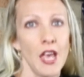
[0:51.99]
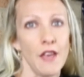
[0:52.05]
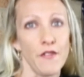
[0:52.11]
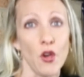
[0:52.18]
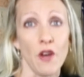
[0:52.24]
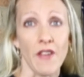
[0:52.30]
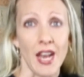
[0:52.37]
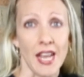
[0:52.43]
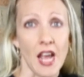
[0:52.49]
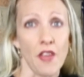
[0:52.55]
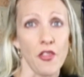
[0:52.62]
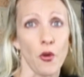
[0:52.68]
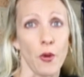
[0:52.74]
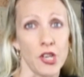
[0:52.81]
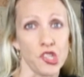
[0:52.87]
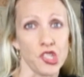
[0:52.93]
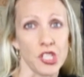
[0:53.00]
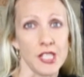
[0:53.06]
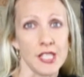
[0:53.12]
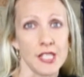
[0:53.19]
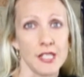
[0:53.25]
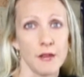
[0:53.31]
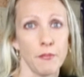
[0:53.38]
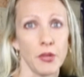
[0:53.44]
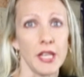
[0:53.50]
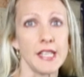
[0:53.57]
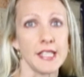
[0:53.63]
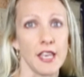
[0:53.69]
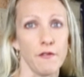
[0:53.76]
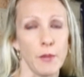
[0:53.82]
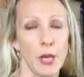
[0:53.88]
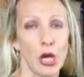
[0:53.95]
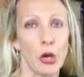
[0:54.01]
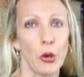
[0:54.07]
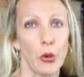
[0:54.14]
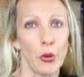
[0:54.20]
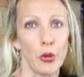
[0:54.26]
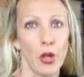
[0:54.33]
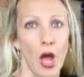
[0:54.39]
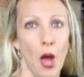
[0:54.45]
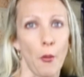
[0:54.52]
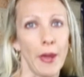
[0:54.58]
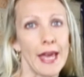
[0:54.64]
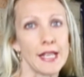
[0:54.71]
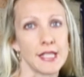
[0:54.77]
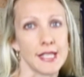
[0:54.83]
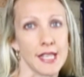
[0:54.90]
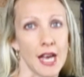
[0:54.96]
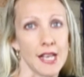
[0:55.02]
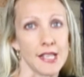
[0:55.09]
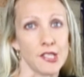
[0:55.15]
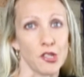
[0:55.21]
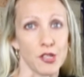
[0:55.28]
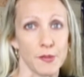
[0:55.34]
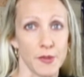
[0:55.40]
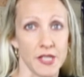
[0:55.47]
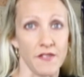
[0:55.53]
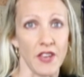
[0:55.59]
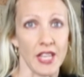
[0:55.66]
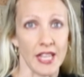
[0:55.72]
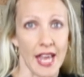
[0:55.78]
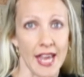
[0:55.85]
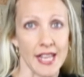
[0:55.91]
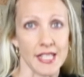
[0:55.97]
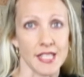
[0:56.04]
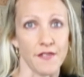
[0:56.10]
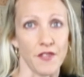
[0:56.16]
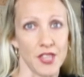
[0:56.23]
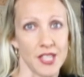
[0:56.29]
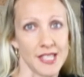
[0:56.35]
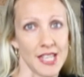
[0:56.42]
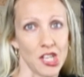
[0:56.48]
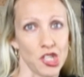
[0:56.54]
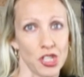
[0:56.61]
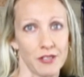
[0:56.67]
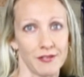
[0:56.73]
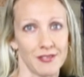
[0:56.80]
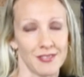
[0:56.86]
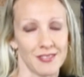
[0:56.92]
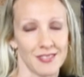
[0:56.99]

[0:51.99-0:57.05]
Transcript: If you have any other questions, please give me a call and we can discuss your specific needs for the session.